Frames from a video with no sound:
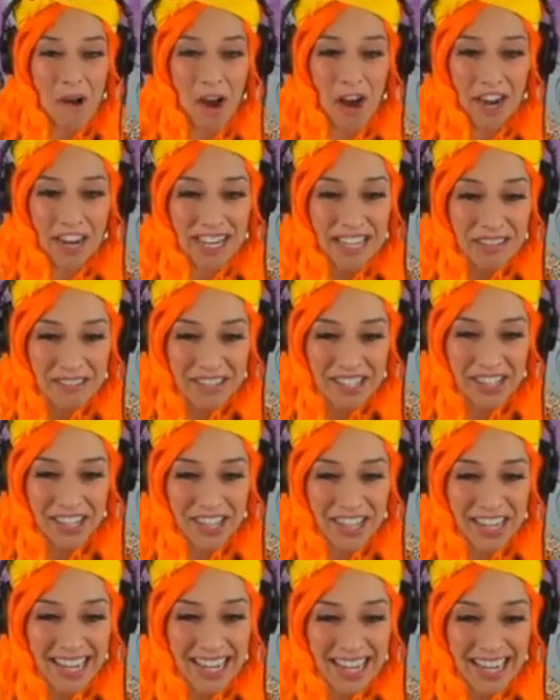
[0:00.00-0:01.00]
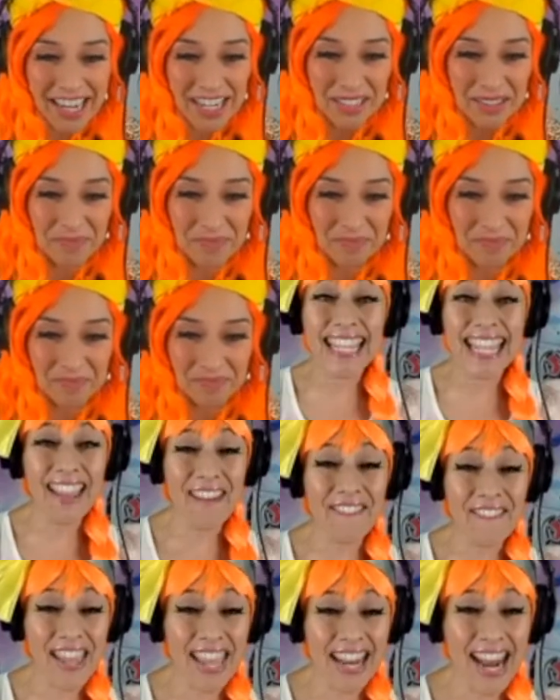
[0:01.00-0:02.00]
How are you, Dirk? Give
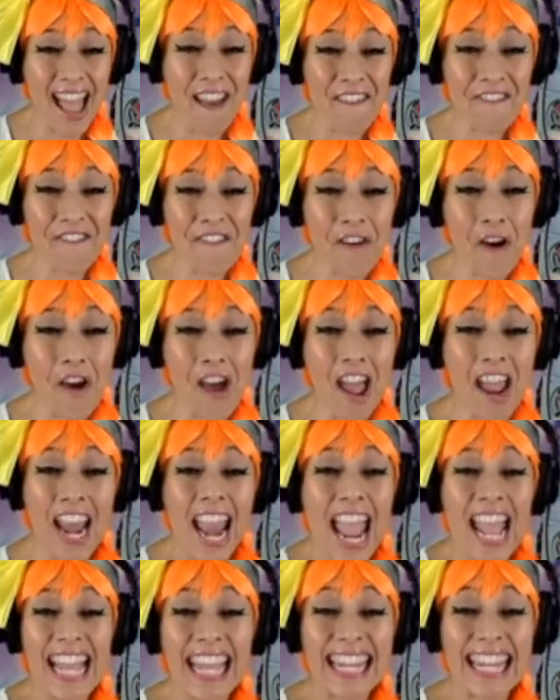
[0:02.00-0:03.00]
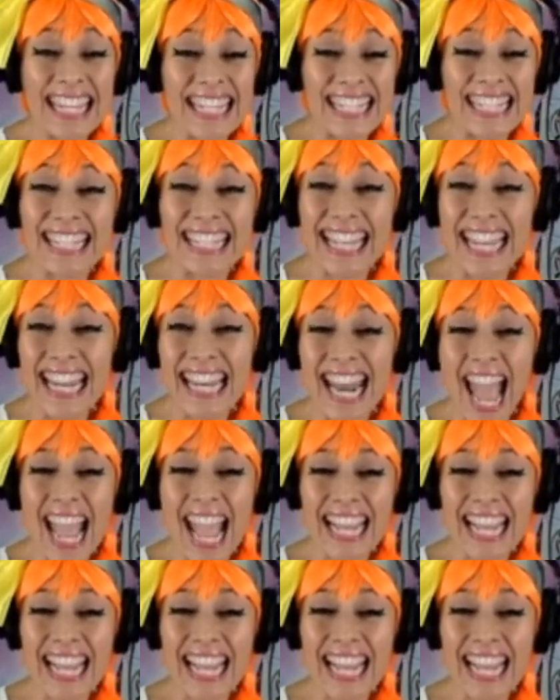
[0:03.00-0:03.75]
it up for Cristina